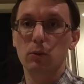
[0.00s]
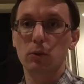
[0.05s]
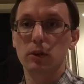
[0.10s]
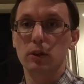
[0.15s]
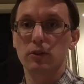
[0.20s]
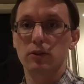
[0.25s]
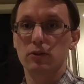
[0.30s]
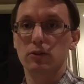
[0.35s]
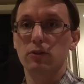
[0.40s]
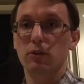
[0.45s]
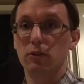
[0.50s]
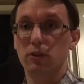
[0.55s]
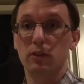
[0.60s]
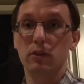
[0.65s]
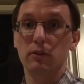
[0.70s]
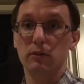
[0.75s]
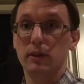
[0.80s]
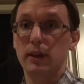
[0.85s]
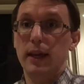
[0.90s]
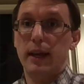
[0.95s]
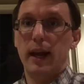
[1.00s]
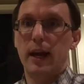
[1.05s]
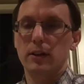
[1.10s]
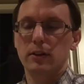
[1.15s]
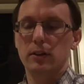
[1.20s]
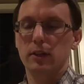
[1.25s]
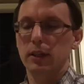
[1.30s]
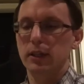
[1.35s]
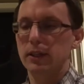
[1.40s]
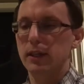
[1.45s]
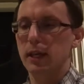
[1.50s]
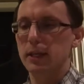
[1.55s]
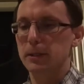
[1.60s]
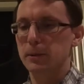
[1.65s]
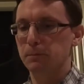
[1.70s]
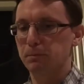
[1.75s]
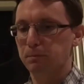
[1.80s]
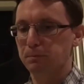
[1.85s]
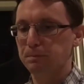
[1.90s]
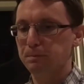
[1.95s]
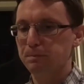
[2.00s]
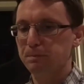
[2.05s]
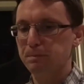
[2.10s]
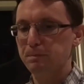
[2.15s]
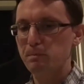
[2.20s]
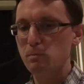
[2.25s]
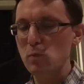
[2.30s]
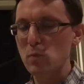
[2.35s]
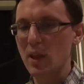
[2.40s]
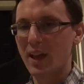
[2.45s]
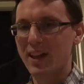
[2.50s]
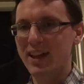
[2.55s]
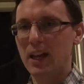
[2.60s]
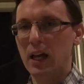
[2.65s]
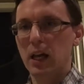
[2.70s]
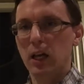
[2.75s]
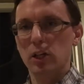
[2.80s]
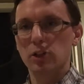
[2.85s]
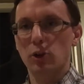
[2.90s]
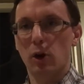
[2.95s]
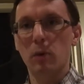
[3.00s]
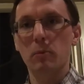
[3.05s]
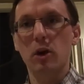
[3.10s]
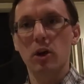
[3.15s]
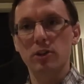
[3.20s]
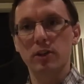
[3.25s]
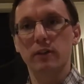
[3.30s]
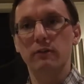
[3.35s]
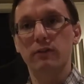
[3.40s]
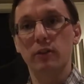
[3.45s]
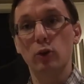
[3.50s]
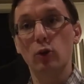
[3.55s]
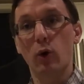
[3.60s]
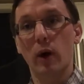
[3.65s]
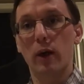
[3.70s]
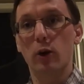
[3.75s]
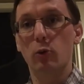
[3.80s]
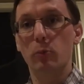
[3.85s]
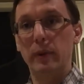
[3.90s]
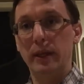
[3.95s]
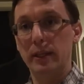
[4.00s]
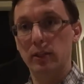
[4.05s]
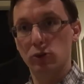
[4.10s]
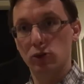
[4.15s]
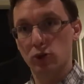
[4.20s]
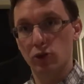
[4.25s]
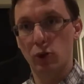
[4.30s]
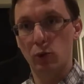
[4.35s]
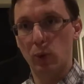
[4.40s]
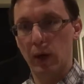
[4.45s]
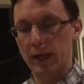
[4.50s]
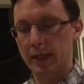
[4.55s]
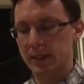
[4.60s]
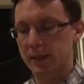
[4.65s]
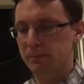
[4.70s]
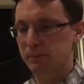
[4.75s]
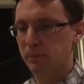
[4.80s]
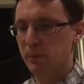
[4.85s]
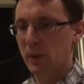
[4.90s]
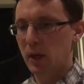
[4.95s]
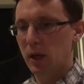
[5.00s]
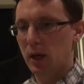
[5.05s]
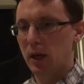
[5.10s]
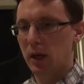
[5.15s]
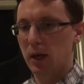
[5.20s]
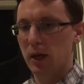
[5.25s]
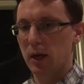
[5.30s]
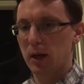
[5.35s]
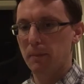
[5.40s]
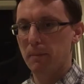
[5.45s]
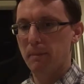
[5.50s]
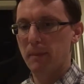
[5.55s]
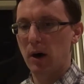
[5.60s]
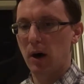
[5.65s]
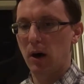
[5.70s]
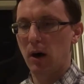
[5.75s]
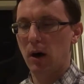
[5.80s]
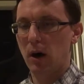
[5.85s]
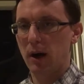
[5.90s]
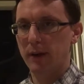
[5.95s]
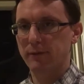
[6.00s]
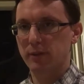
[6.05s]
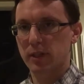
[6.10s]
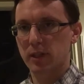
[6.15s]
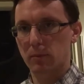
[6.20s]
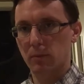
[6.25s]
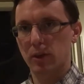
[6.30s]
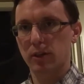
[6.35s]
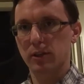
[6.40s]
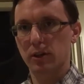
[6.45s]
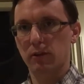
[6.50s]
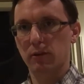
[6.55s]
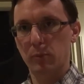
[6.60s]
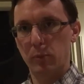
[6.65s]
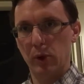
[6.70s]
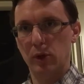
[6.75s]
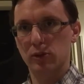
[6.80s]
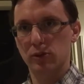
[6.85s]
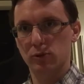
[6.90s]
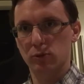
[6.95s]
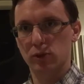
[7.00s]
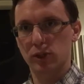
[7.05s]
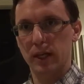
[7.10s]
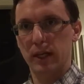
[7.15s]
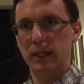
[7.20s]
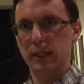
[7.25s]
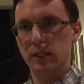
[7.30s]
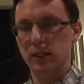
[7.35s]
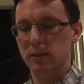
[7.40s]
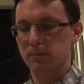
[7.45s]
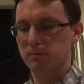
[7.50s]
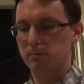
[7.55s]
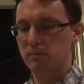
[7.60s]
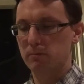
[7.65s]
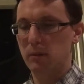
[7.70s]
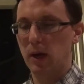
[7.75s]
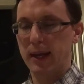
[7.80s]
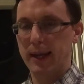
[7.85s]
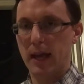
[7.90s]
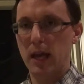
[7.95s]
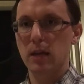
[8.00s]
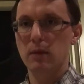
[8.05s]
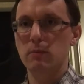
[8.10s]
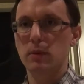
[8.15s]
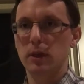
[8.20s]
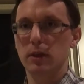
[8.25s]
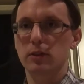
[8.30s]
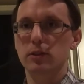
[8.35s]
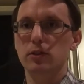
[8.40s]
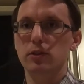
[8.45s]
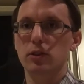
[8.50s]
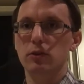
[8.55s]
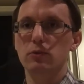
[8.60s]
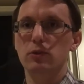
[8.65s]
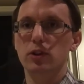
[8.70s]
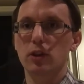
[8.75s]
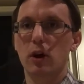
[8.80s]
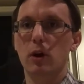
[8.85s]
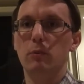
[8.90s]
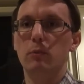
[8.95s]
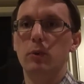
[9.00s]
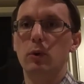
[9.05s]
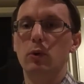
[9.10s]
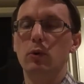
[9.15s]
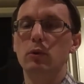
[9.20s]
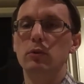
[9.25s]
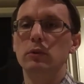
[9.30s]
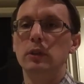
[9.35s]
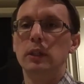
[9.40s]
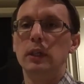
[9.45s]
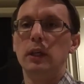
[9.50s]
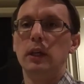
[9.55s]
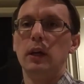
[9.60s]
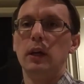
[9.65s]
will ensure that it actually does. So I'm asking for your help in 2 ways. I've set myself a personal challenge. My aim is to sample